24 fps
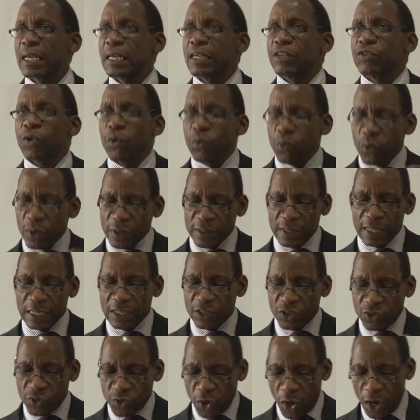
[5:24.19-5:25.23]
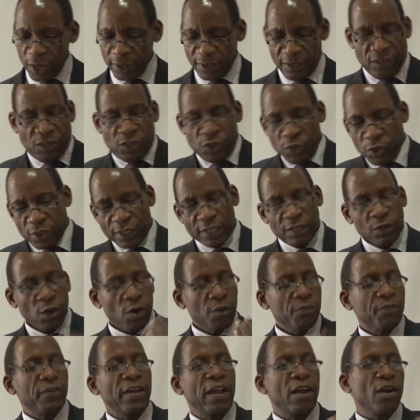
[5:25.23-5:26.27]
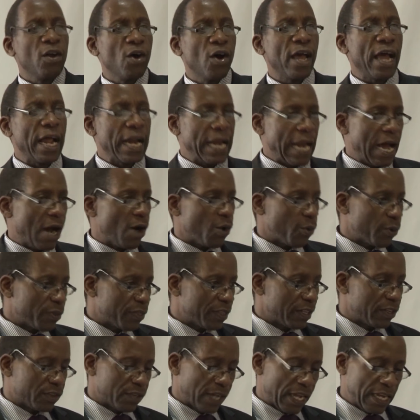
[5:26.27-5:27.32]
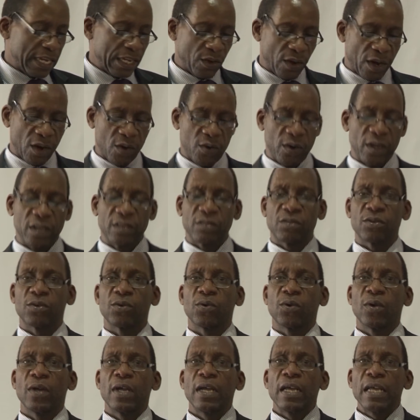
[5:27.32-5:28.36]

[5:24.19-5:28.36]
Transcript: So the duty of a lawyer now with the training you are going through